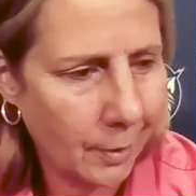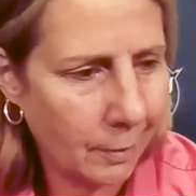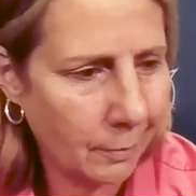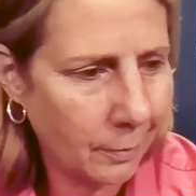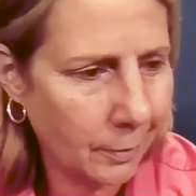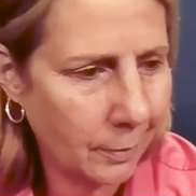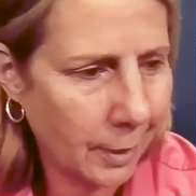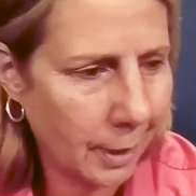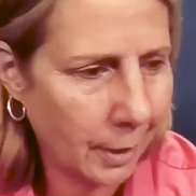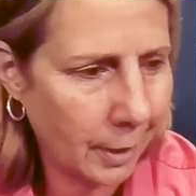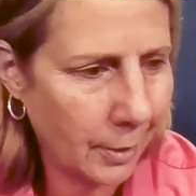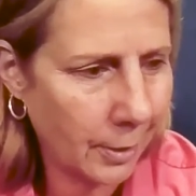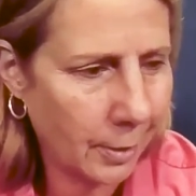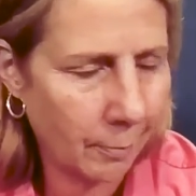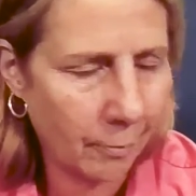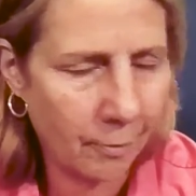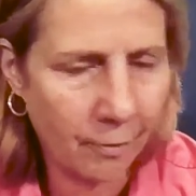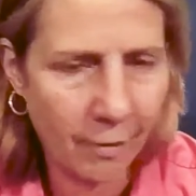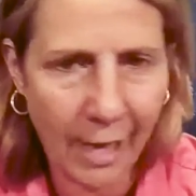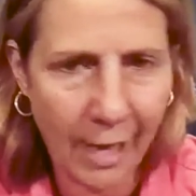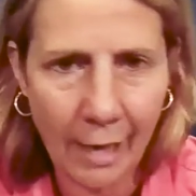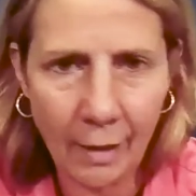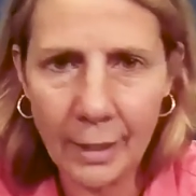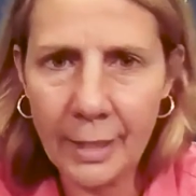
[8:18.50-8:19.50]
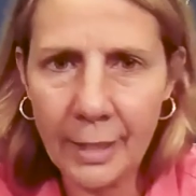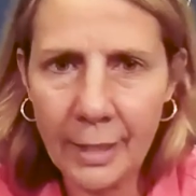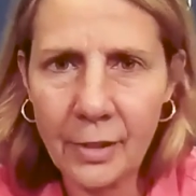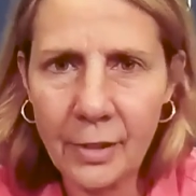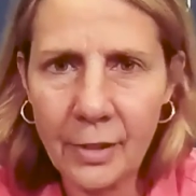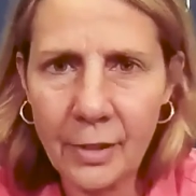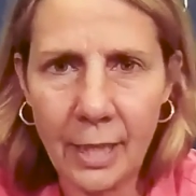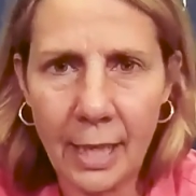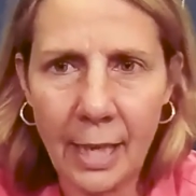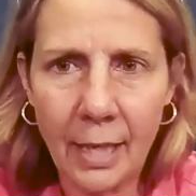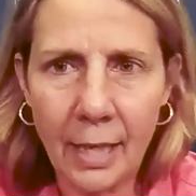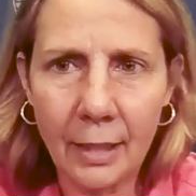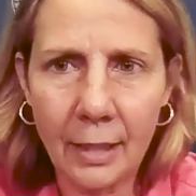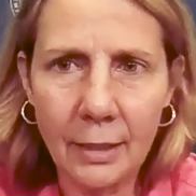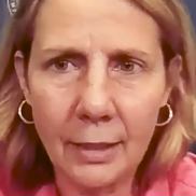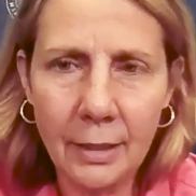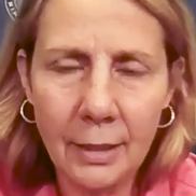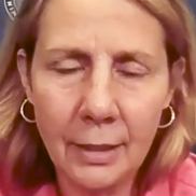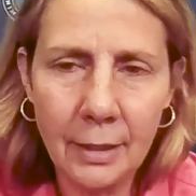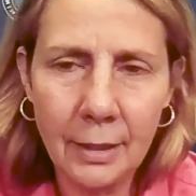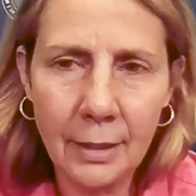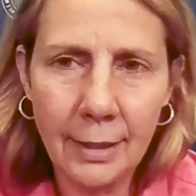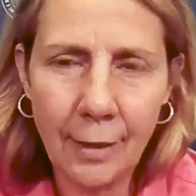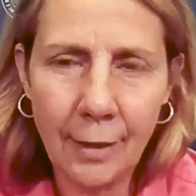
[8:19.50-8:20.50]
you know, kind of some valleys
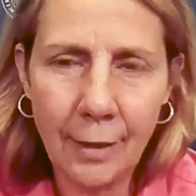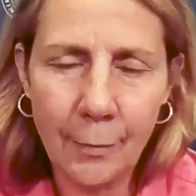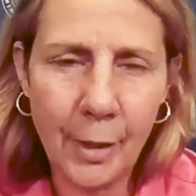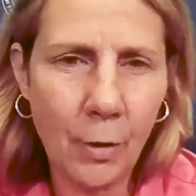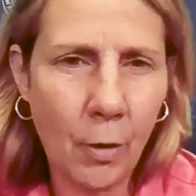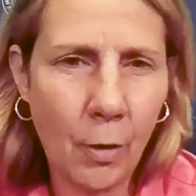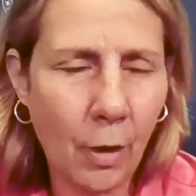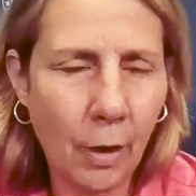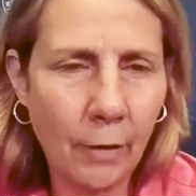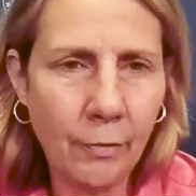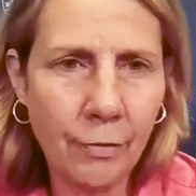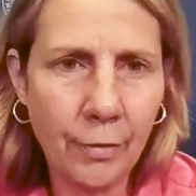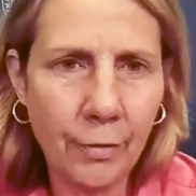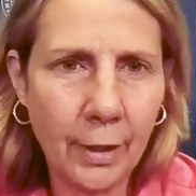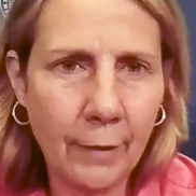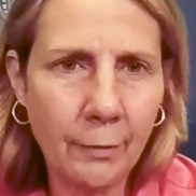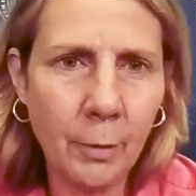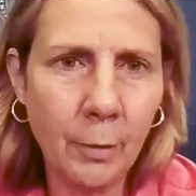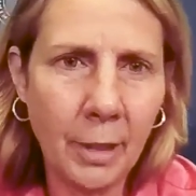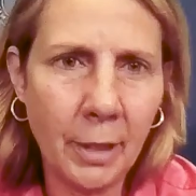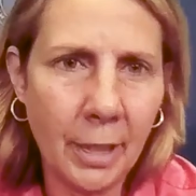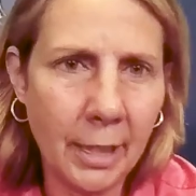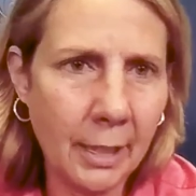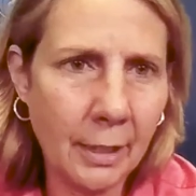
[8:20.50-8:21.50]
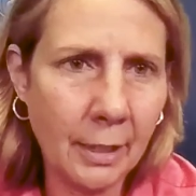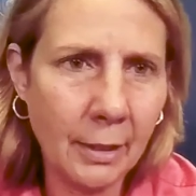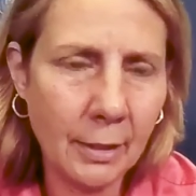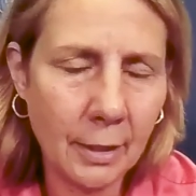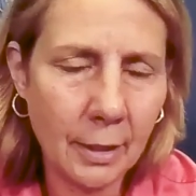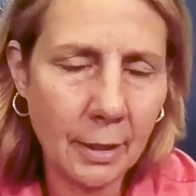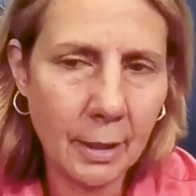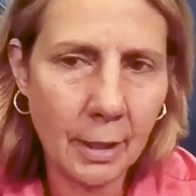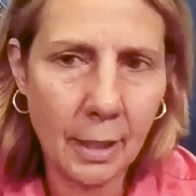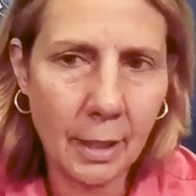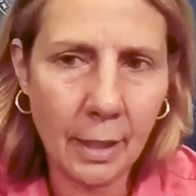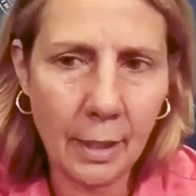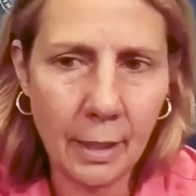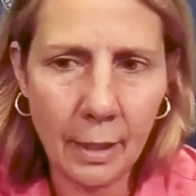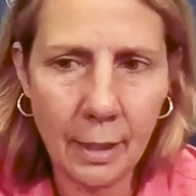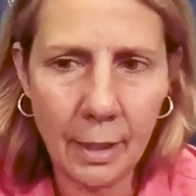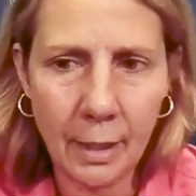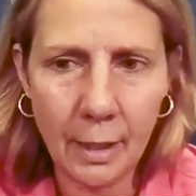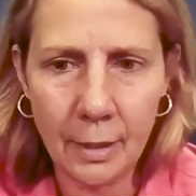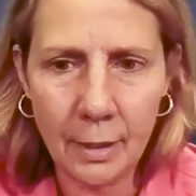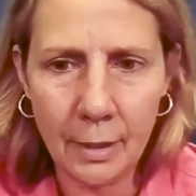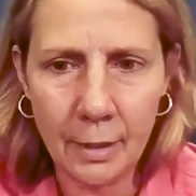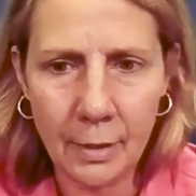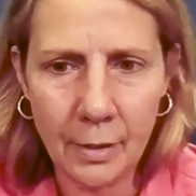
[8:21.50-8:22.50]
that have been hard for everybody.
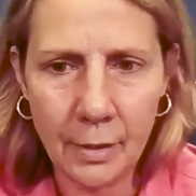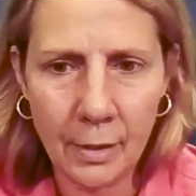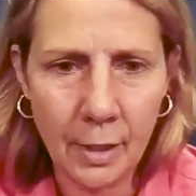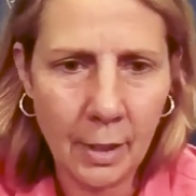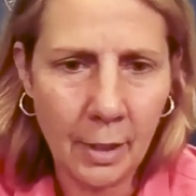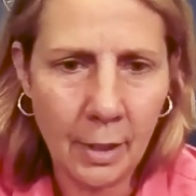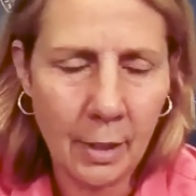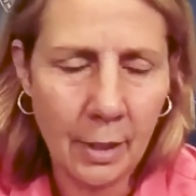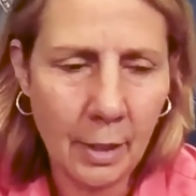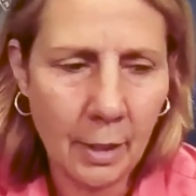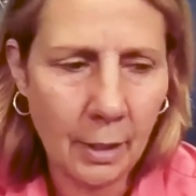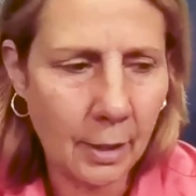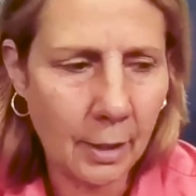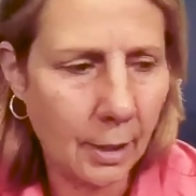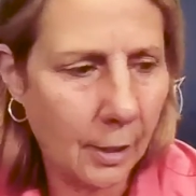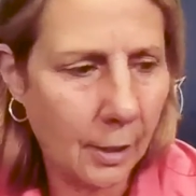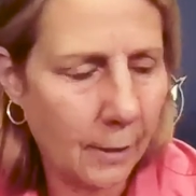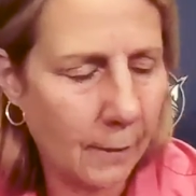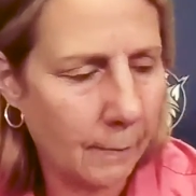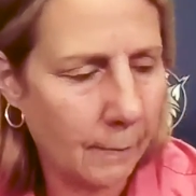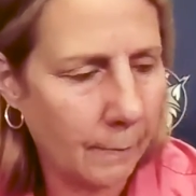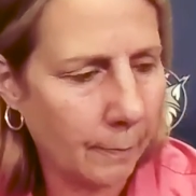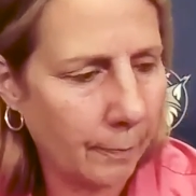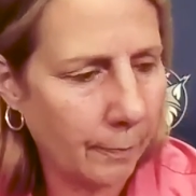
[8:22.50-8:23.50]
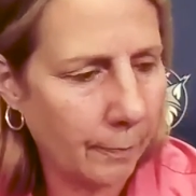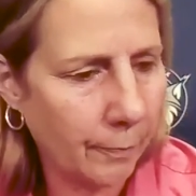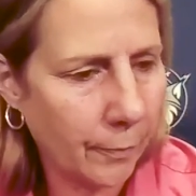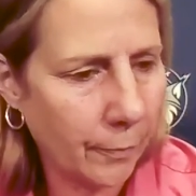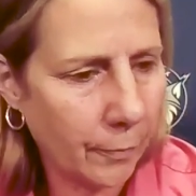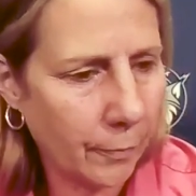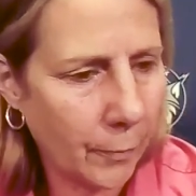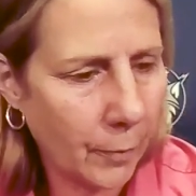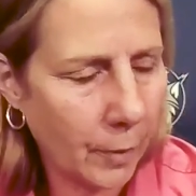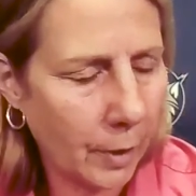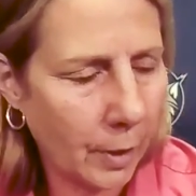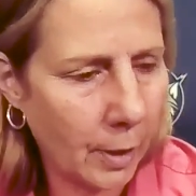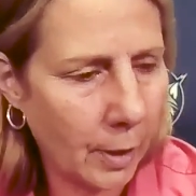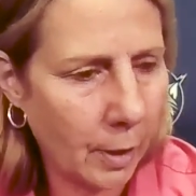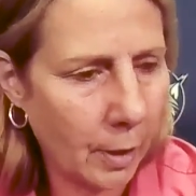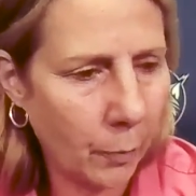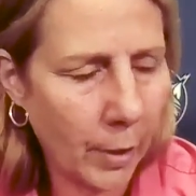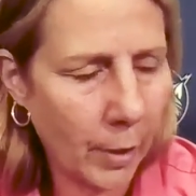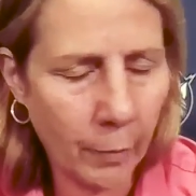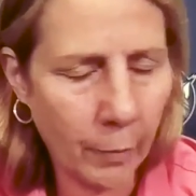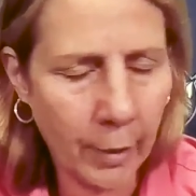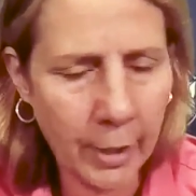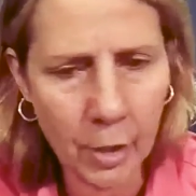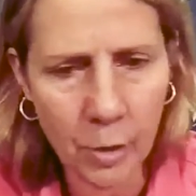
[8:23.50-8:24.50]
And you
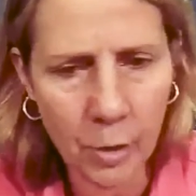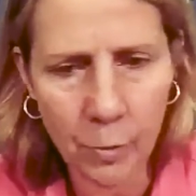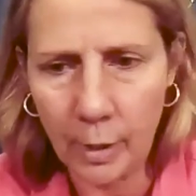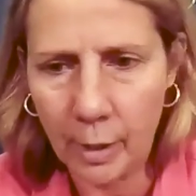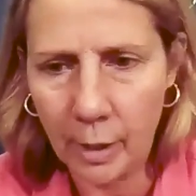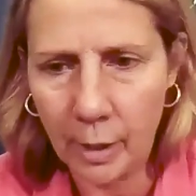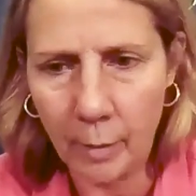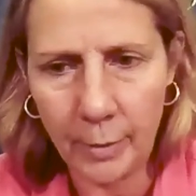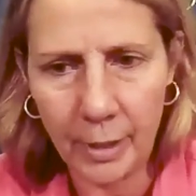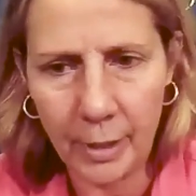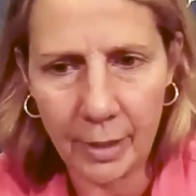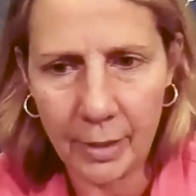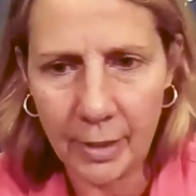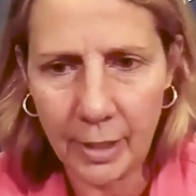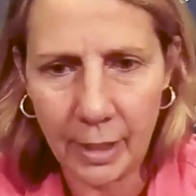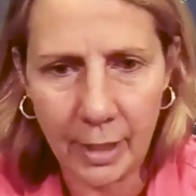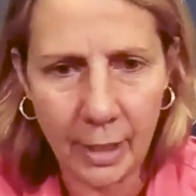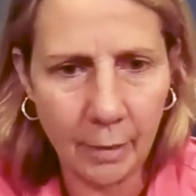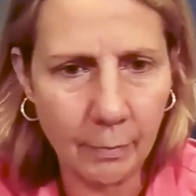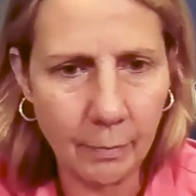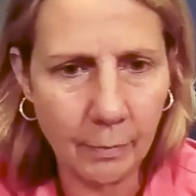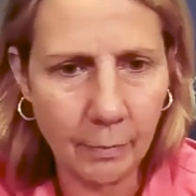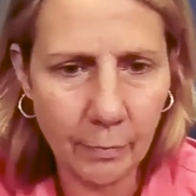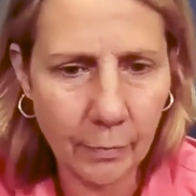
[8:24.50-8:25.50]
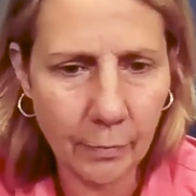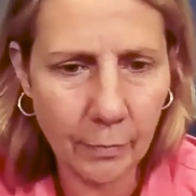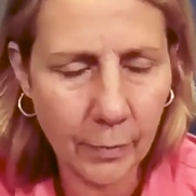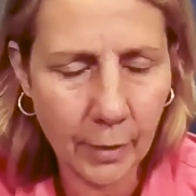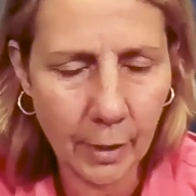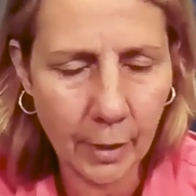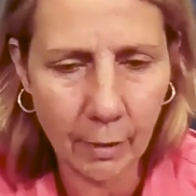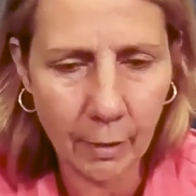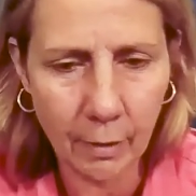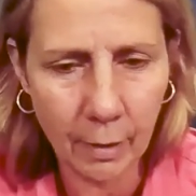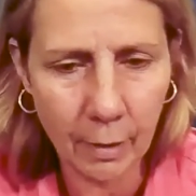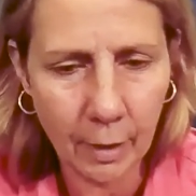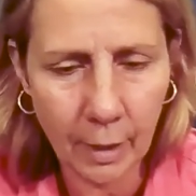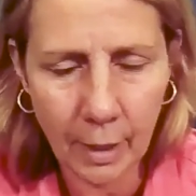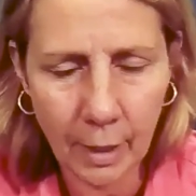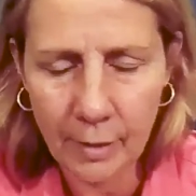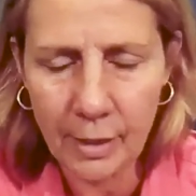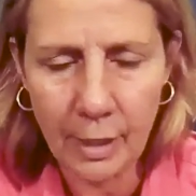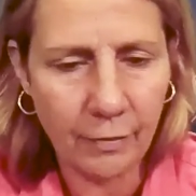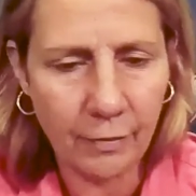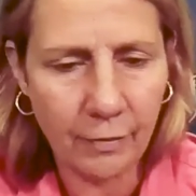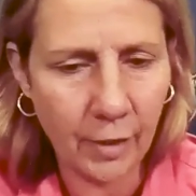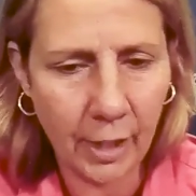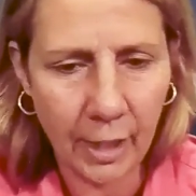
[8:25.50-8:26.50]
know, we just wanted to be a team, you know,
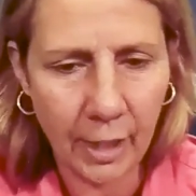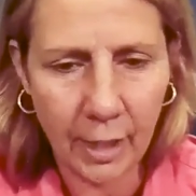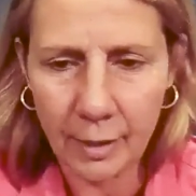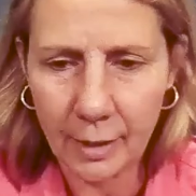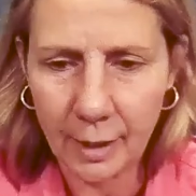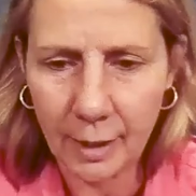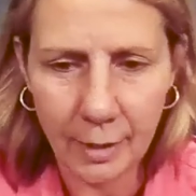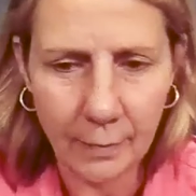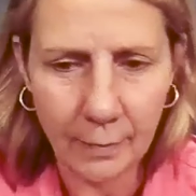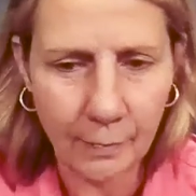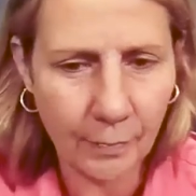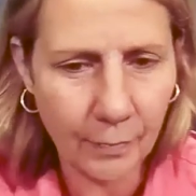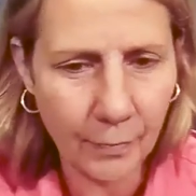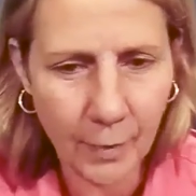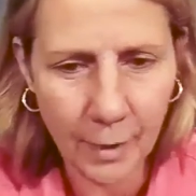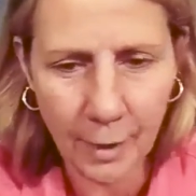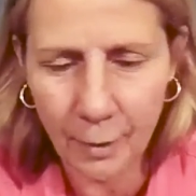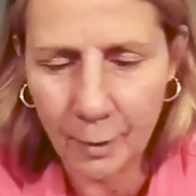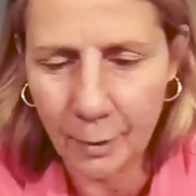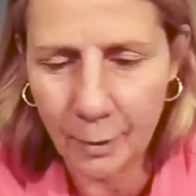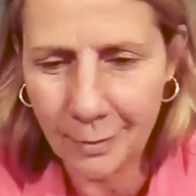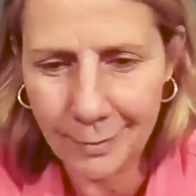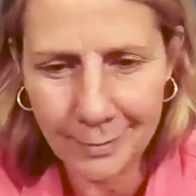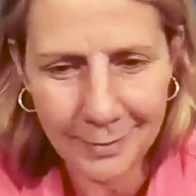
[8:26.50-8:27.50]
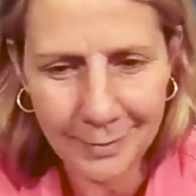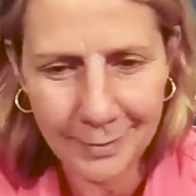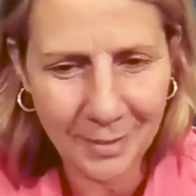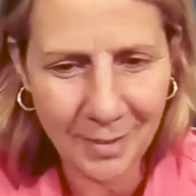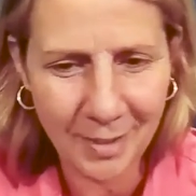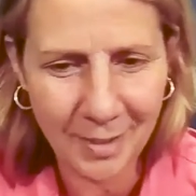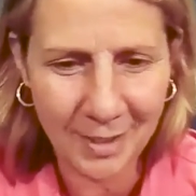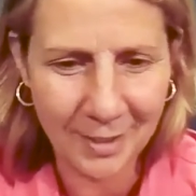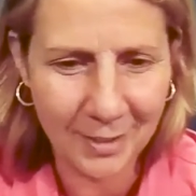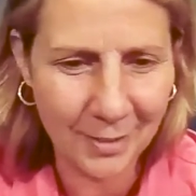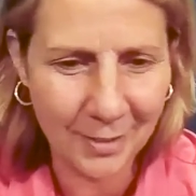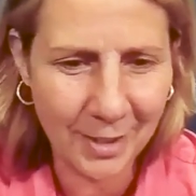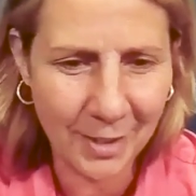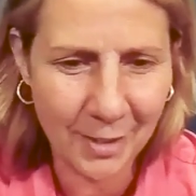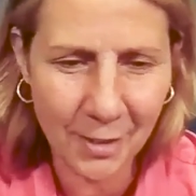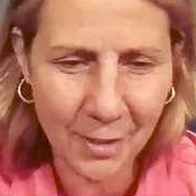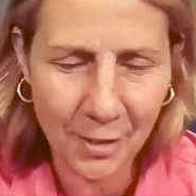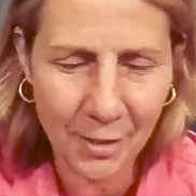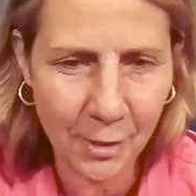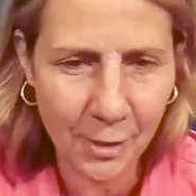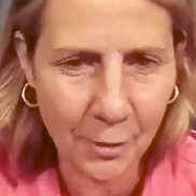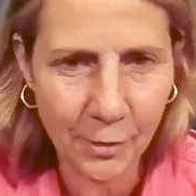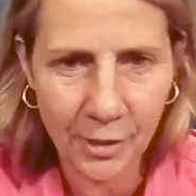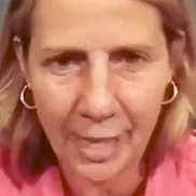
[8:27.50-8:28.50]
let's not forget that, you know,
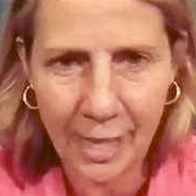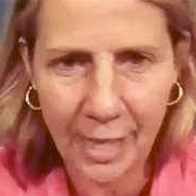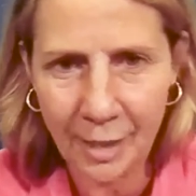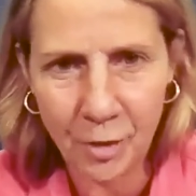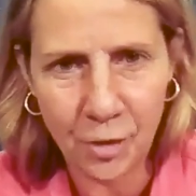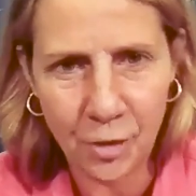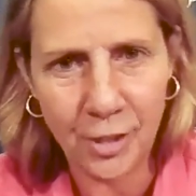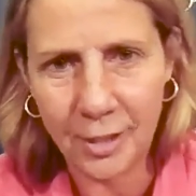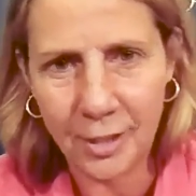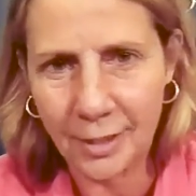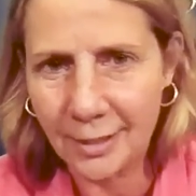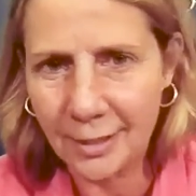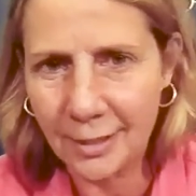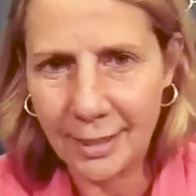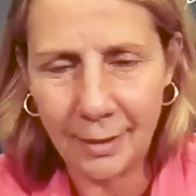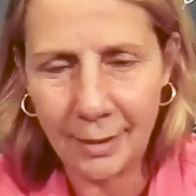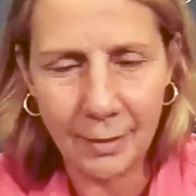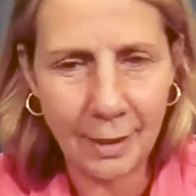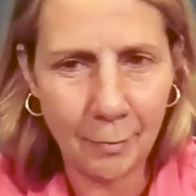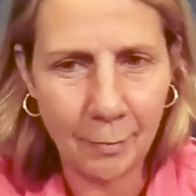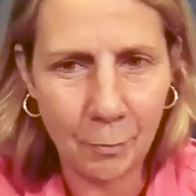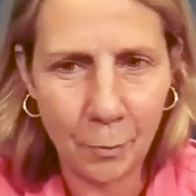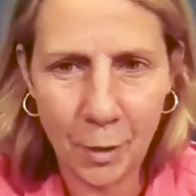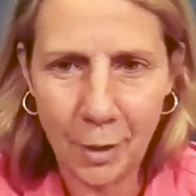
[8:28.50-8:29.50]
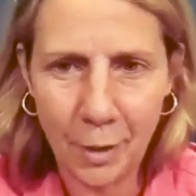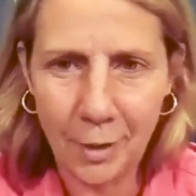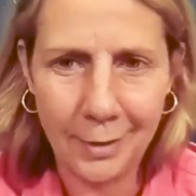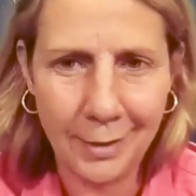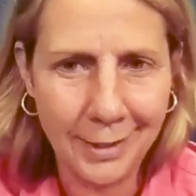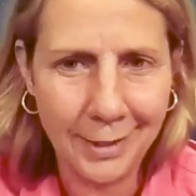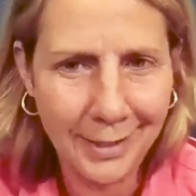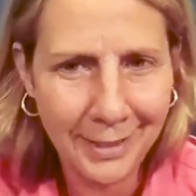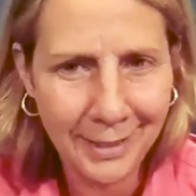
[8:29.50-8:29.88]
this is Sills last year and